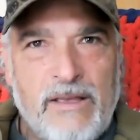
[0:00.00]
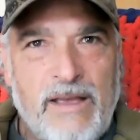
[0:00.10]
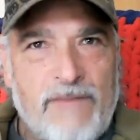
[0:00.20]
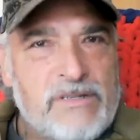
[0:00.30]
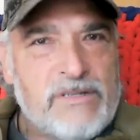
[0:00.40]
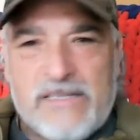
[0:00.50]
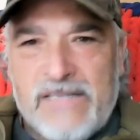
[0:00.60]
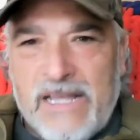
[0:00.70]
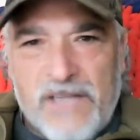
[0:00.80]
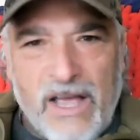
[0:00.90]
Ever since
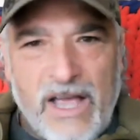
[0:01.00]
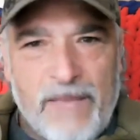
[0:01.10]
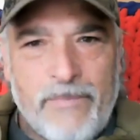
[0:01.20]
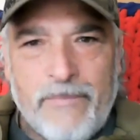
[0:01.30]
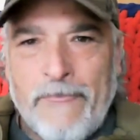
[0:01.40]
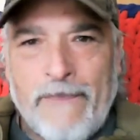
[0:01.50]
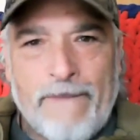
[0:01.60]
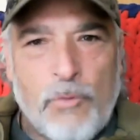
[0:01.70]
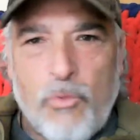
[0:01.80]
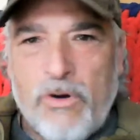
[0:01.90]
that time,
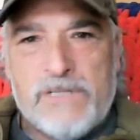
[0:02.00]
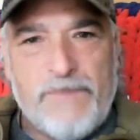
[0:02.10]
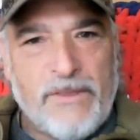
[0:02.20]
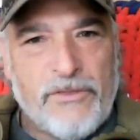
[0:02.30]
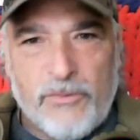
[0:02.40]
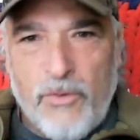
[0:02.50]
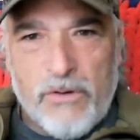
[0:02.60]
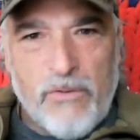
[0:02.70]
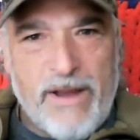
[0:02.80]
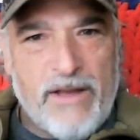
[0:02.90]
the word's been thrown
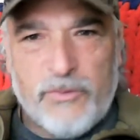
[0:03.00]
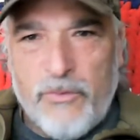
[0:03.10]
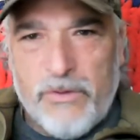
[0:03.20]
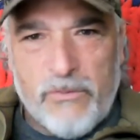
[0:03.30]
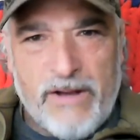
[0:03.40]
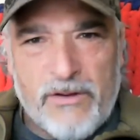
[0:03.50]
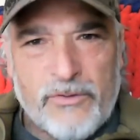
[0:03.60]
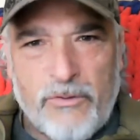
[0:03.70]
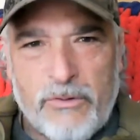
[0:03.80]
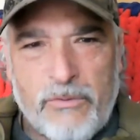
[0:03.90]
around,
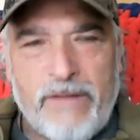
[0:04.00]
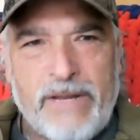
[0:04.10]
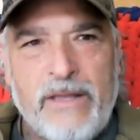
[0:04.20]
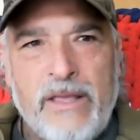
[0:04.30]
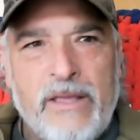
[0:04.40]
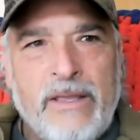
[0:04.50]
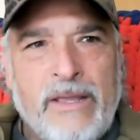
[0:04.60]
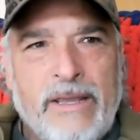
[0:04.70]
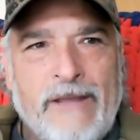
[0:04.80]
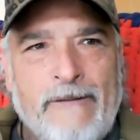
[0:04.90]
and
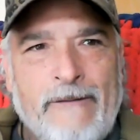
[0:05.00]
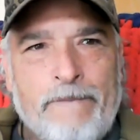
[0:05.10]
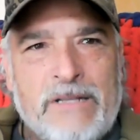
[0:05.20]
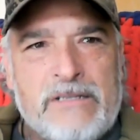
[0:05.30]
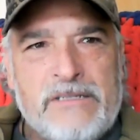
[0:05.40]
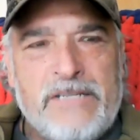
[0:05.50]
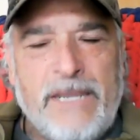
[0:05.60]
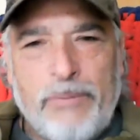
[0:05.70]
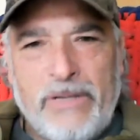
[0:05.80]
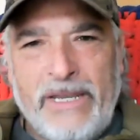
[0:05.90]
it's
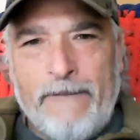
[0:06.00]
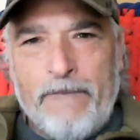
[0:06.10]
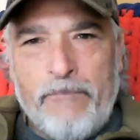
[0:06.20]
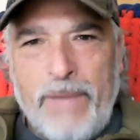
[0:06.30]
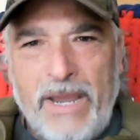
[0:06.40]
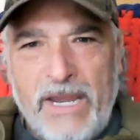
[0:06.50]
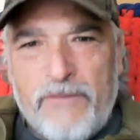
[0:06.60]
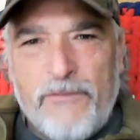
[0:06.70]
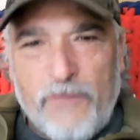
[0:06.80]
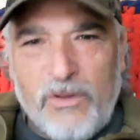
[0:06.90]
deeply
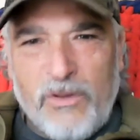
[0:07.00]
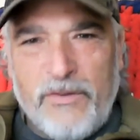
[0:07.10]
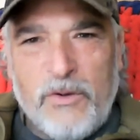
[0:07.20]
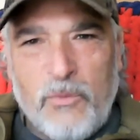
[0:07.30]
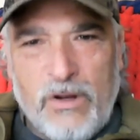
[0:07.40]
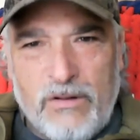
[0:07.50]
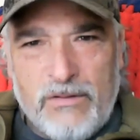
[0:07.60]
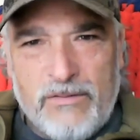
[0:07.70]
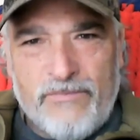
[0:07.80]
painful, if you will.